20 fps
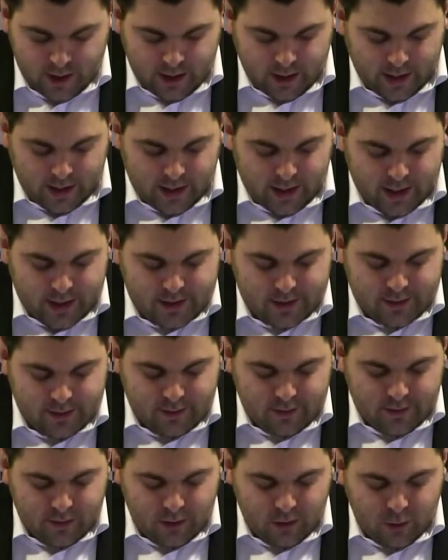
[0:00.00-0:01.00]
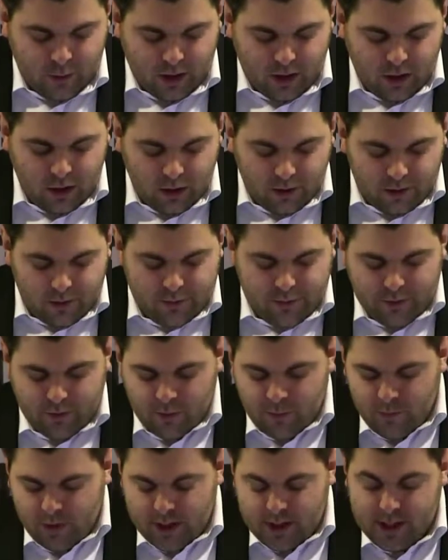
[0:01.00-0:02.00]
And while a lot of
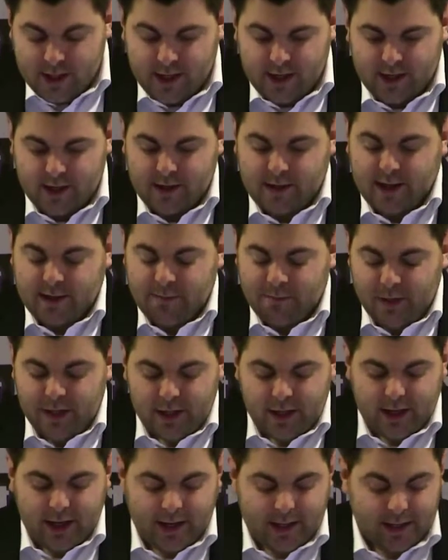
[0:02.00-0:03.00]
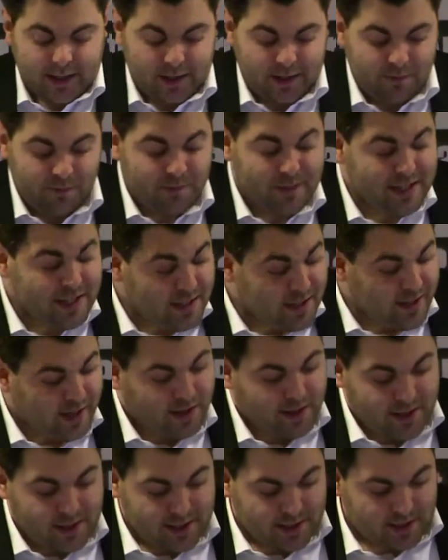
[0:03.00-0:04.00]
different mediator, mediator,
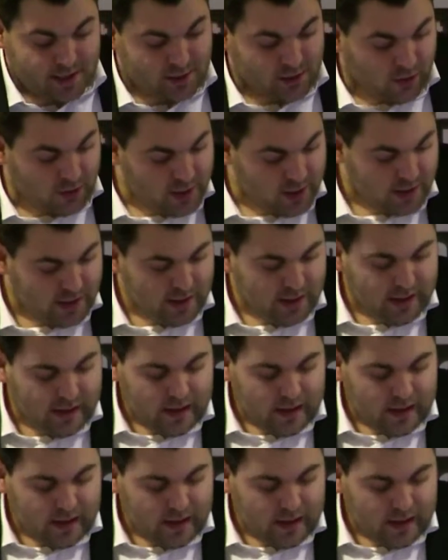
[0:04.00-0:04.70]
mediators, sorry,